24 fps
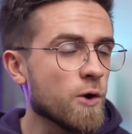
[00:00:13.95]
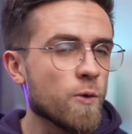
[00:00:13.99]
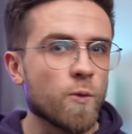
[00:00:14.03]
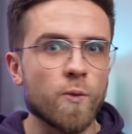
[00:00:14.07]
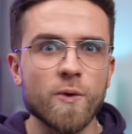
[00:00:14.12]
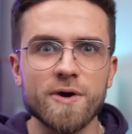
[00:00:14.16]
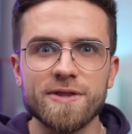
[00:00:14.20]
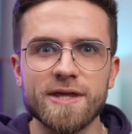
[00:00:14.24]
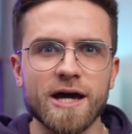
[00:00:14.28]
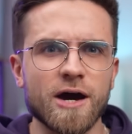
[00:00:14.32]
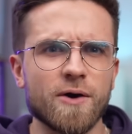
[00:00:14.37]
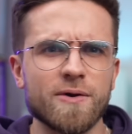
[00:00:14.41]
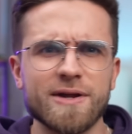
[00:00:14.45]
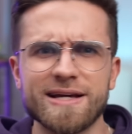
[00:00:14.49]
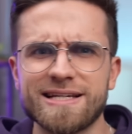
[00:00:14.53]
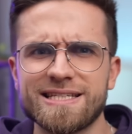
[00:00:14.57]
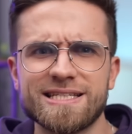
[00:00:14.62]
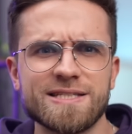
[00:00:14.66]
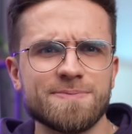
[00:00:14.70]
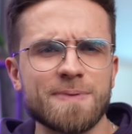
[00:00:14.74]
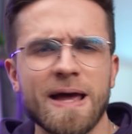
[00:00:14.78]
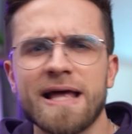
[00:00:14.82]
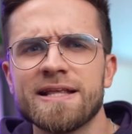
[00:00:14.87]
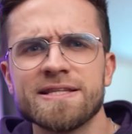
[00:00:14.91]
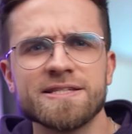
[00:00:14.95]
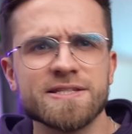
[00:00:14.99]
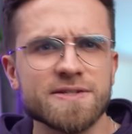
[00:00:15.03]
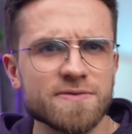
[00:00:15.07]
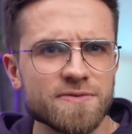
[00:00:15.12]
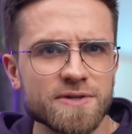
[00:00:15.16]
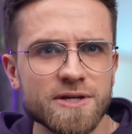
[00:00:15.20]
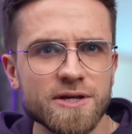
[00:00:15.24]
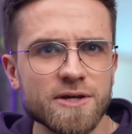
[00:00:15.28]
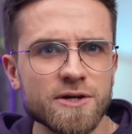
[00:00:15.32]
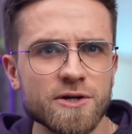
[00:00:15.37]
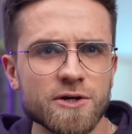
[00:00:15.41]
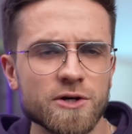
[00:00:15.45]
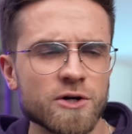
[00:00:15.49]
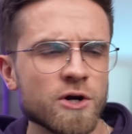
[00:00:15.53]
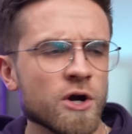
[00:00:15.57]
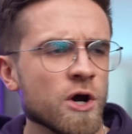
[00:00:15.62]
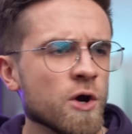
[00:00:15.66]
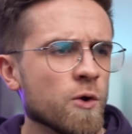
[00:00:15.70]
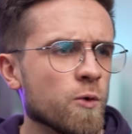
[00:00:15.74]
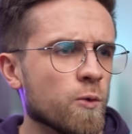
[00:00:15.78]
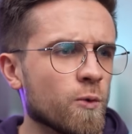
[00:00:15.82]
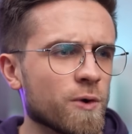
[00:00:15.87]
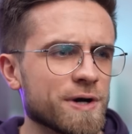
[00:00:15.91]
without expensive gear
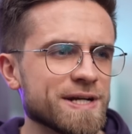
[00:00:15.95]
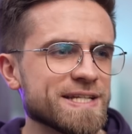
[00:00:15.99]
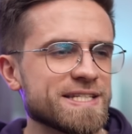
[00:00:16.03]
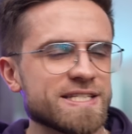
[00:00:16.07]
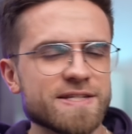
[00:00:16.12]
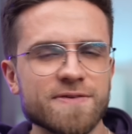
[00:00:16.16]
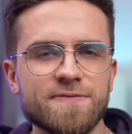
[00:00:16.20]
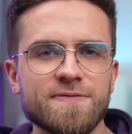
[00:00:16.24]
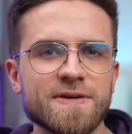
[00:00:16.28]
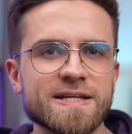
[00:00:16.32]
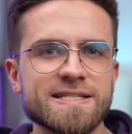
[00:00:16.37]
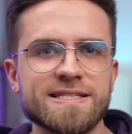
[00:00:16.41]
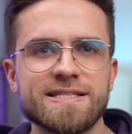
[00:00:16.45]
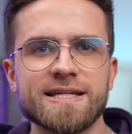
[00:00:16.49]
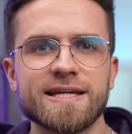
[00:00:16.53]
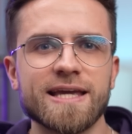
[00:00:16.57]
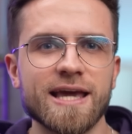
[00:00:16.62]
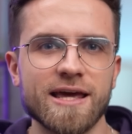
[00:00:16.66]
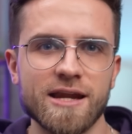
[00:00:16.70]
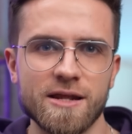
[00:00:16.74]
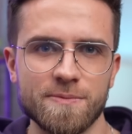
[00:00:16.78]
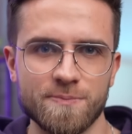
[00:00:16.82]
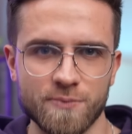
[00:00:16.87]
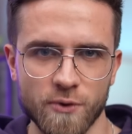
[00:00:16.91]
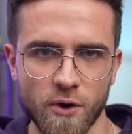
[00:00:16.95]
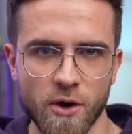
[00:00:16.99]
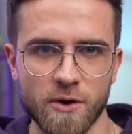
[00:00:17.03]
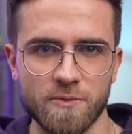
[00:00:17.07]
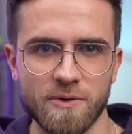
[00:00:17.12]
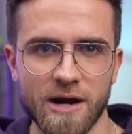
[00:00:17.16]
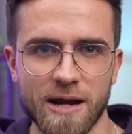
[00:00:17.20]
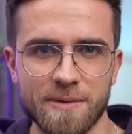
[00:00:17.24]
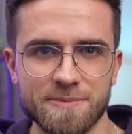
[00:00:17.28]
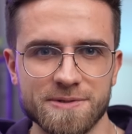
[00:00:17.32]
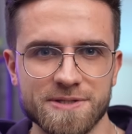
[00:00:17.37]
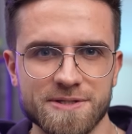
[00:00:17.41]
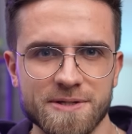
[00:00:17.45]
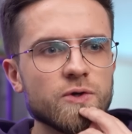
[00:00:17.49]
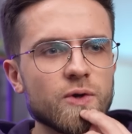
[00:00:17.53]
or sophisticated programs.